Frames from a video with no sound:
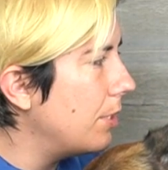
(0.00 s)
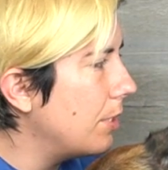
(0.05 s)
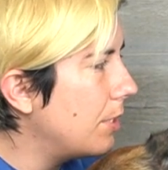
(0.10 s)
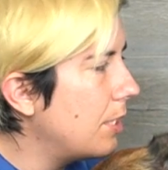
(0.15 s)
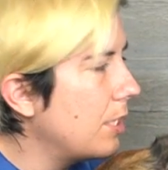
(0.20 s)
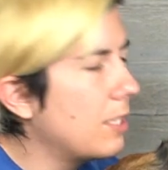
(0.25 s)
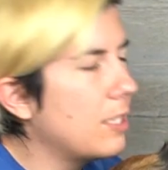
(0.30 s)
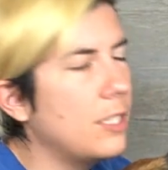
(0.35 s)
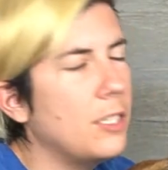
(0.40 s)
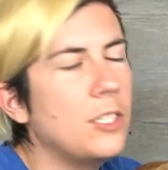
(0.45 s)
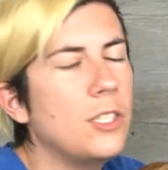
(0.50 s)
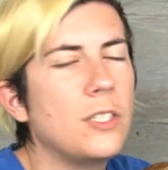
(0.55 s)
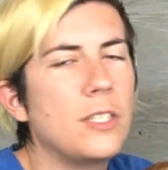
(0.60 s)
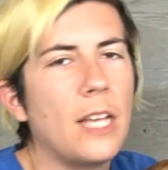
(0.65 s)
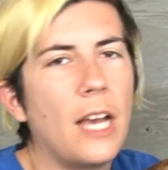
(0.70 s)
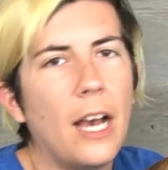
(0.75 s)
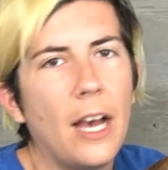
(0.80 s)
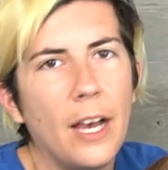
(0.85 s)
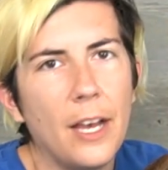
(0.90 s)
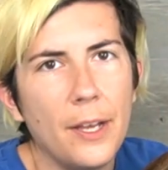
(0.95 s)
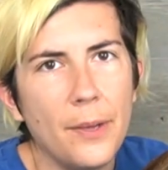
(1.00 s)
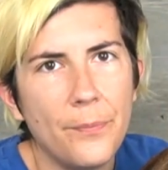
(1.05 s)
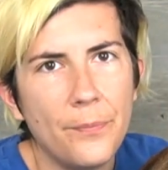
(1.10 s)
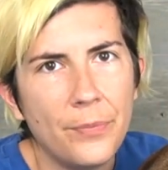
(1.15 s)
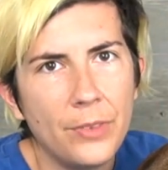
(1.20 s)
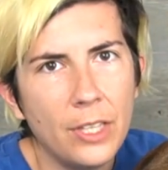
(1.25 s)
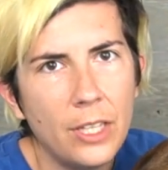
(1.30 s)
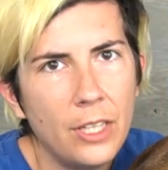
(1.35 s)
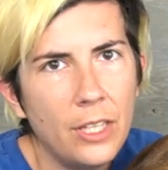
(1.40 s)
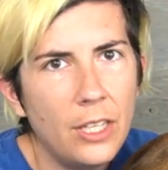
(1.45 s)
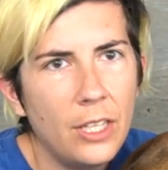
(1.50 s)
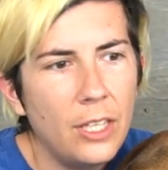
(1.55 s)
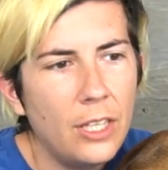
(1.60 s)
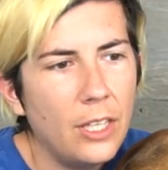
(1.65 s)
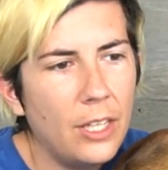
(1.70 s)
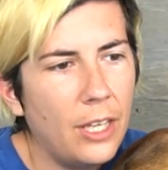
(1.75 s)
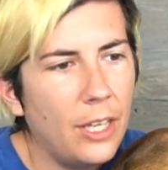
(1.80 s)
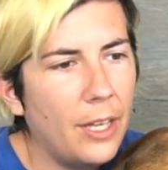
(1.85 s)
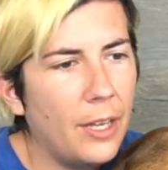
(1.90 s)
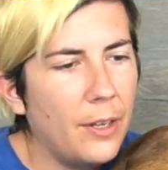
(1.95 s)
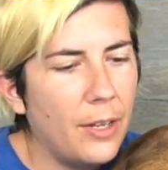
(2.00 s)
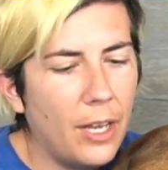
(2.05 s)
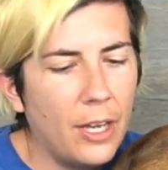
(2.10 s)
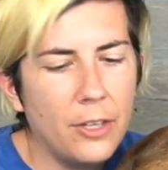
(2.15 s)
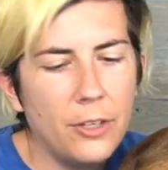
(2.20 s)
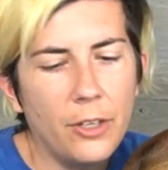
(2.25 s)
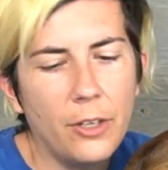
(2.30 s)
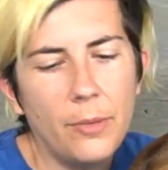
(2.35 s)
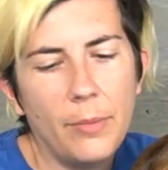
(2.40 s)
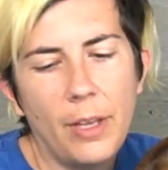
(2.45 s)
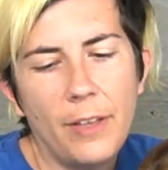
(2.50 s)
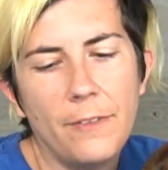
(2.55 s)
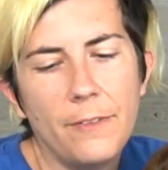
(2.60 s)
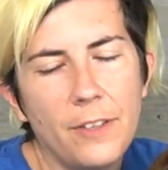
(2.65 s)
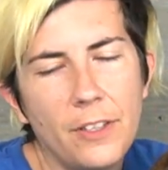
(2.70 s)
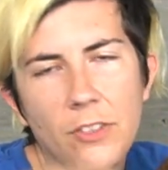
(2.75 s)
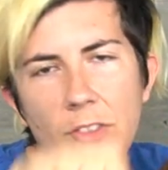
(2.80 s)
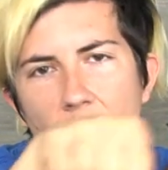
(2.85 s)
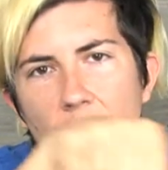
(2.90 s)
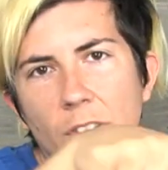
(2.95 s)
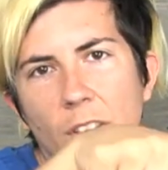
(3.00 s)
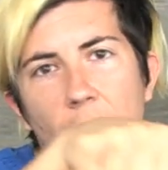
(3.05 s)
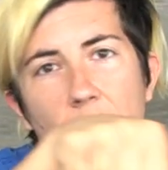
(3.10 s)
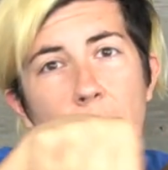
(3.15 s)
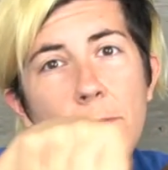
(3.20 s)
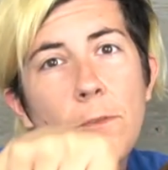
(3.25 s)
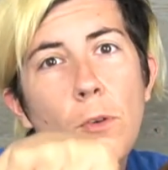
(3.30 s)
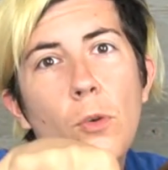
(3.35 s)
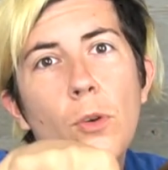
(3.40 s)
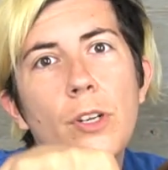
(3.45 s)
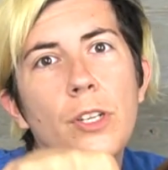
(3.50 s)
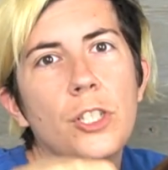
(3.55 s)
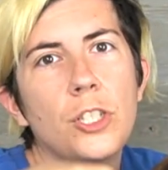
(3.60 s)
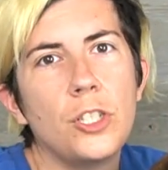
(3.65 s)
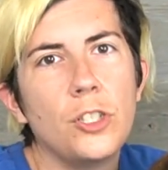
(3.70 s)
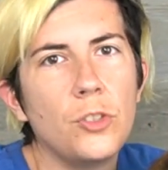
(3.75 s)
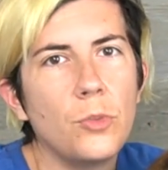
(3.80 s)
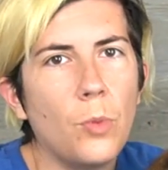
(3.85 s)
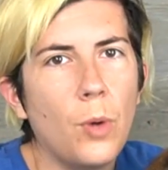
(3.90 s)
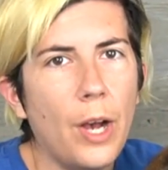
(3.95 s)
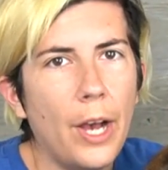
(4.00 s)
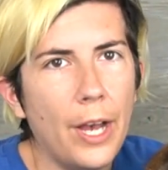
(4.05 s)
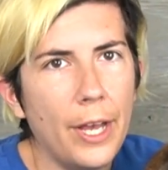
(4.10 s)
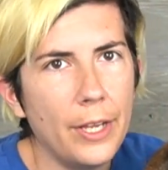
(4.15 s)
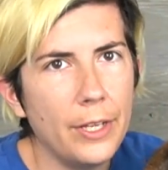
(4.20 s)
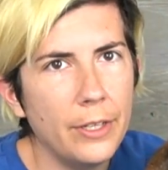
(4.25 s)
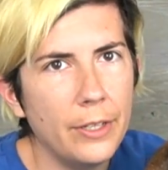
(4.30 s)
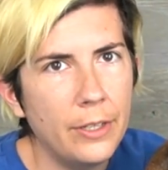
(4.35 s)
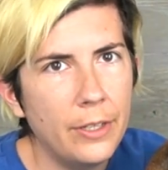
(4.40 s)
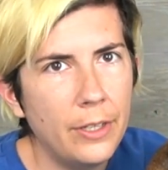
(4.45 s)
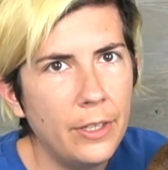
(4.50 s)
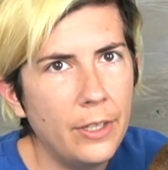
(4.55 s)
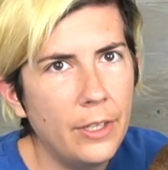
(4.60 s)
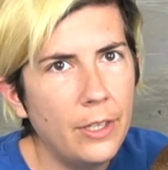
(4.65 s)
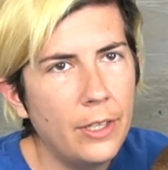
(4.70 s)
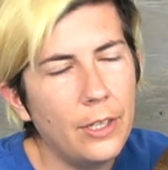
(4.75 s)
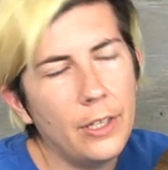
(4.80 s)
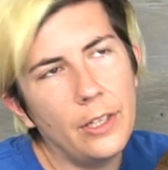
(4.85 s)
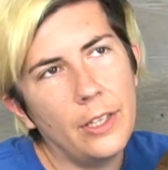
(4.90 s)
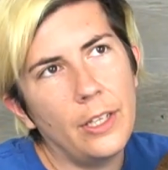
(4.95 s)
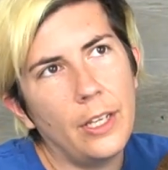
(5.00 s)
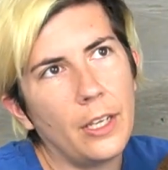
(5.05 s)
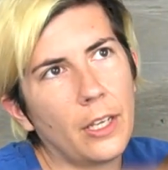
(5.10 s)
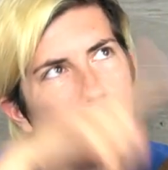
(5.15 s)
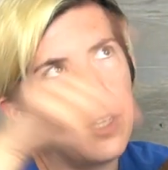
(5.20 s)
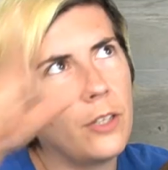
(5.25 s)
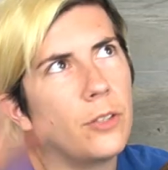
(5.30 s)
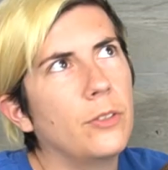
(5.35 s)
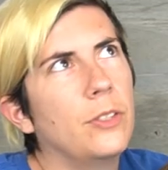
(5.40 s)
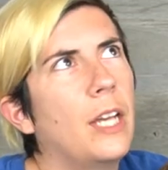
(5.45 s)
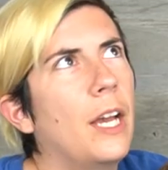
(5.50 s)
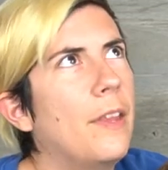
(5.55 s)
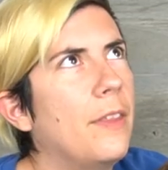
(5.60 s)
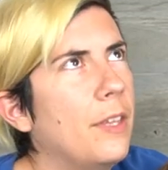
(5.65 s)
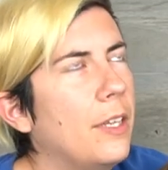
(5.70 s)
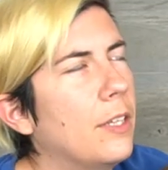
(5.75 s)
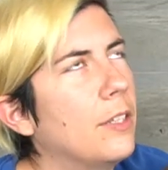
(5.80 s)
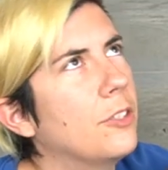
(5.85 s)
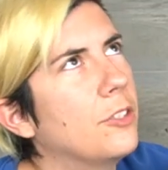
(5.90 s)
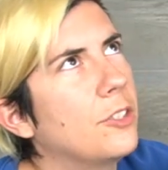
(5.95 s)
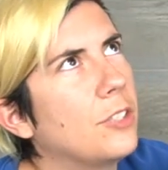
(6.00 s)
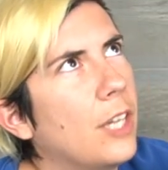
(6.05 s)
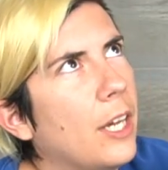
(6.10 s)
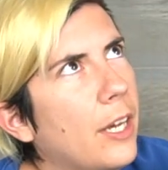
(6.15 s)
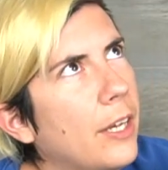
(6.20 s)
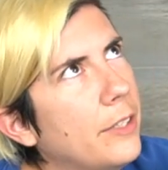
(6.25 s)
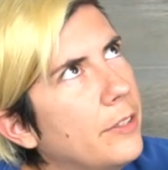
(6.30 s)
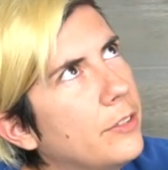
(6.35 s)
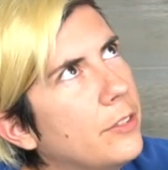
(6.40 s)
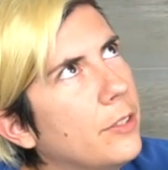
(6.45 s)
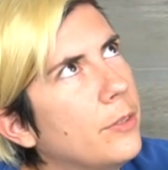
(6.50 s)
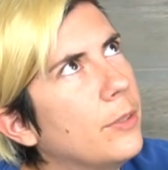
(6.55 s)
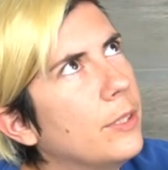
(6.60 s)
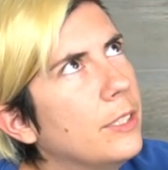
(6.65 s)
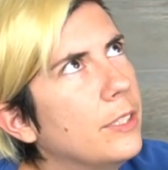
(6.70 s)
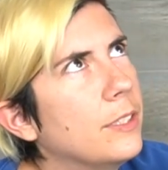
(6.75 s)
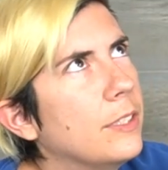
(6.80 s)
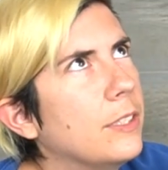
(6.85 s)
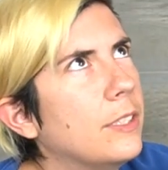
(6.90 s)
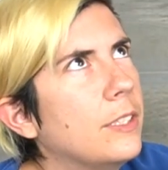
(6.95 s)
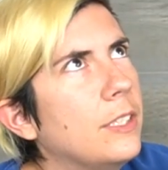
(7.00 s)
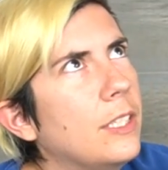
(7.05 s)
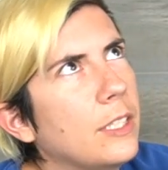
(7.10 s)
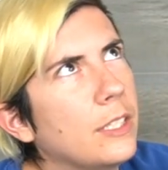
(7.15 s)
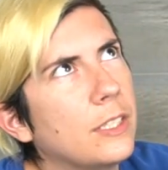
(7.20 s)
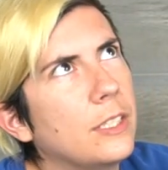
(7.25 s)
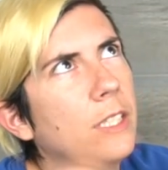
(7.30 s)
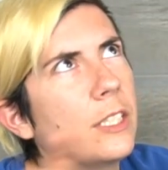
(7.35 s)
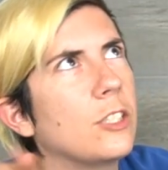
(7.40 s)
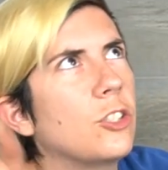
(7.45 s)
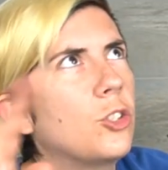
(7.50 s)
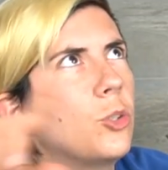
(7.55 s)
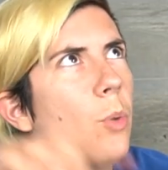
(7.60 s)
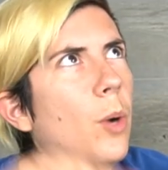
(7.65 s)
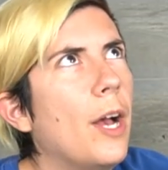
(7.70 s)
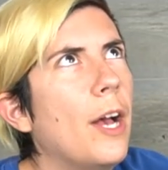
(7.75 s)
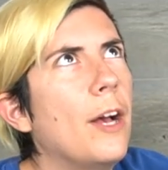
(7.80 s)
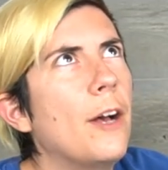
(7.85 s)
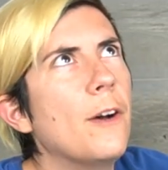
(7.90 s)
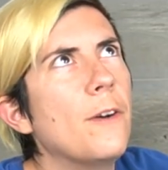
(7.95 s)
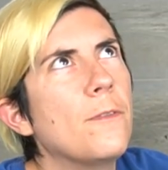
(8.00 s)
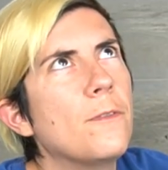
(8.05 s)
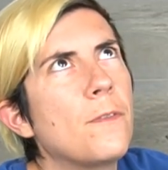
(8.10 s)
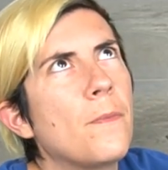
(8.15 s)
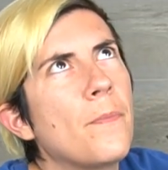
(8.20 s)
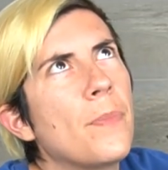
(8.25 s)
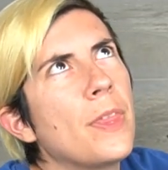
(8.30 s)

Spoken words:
it 6 inches high, and I don't know, my fist is like 4 inches wide, and then I gotta go down the other side. So it was 6, 6, 12,